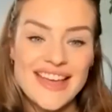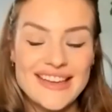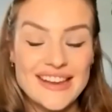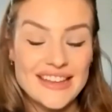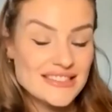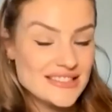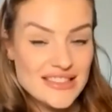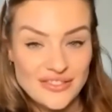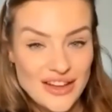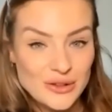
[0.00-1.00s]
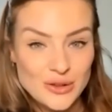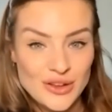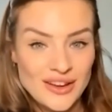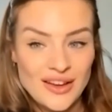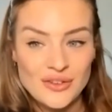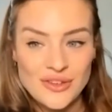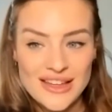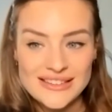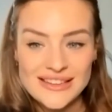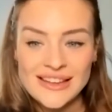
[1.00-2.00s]
and I can see the value in it
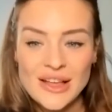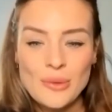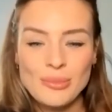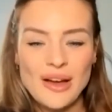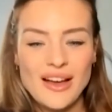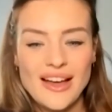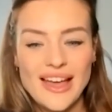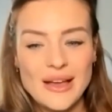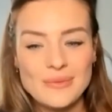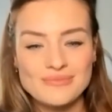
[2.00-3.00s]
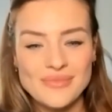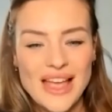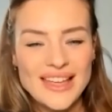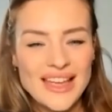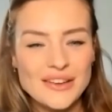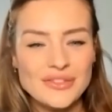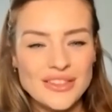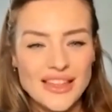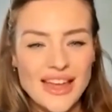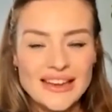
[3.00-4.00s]
already. But
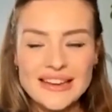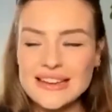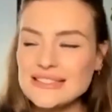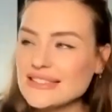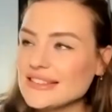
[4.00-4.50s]
I need